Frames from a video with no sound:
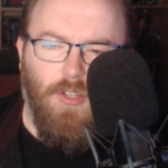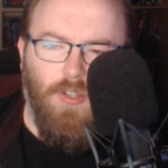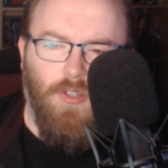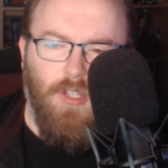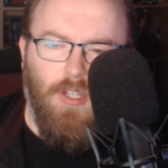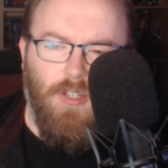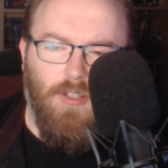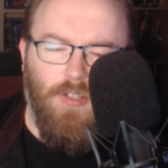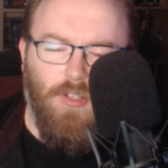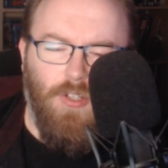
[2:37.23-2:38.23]
like
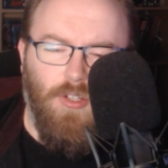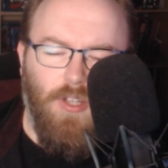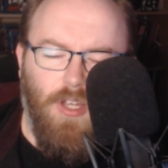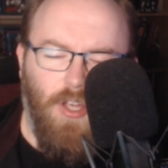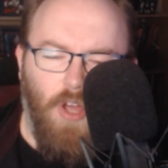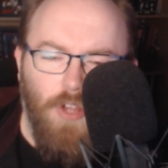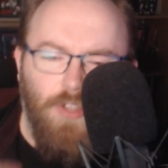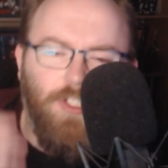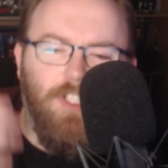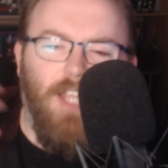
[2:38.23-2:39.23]

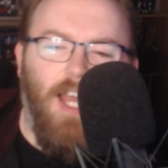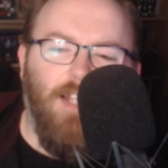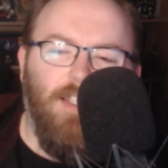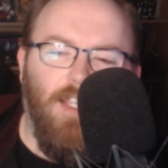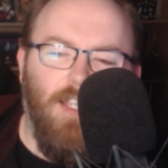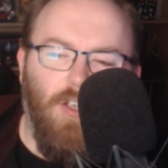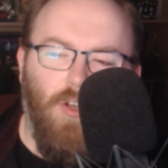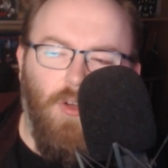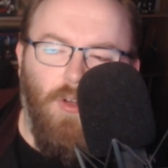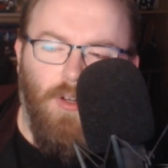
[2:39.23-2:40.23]
understanding
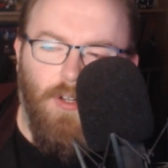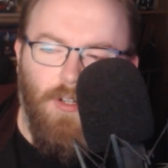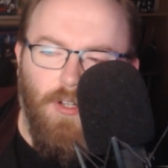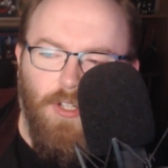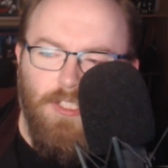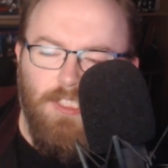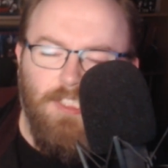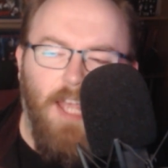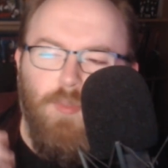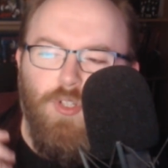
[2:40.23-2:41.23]
or
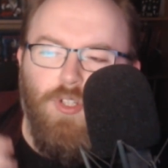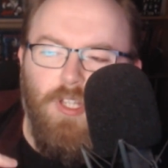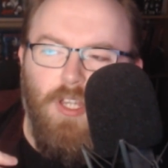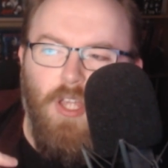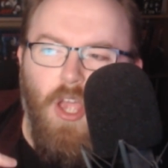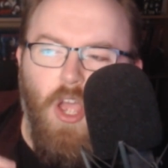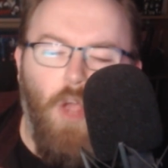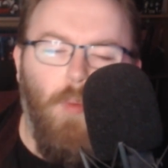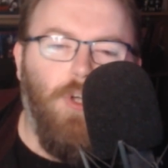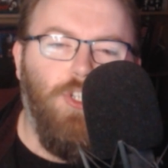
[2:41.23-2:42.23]
conceptually
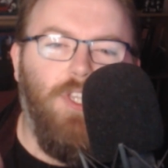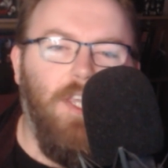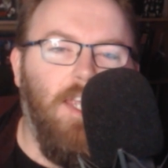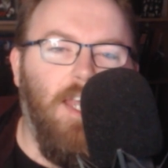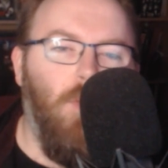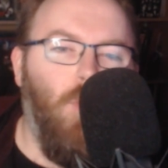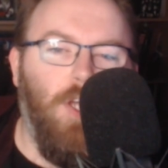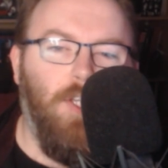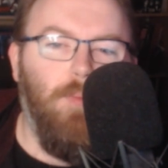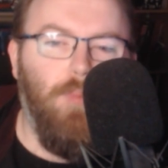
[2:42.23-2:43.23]
how much they get what
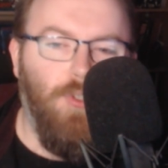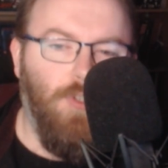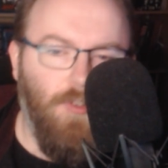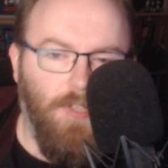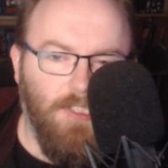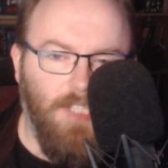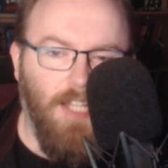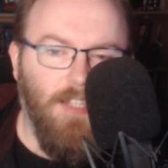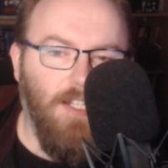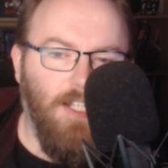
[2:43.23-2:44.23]
a computer is
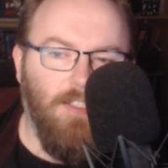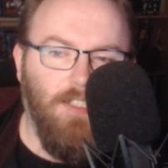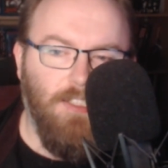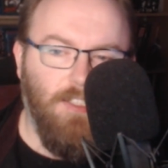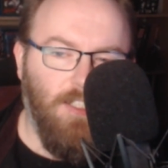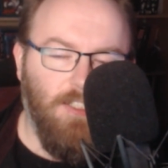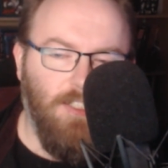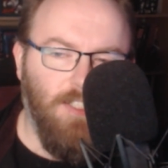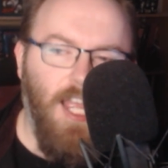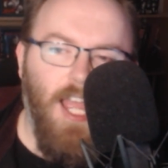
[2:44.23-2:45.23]
in the 1960s.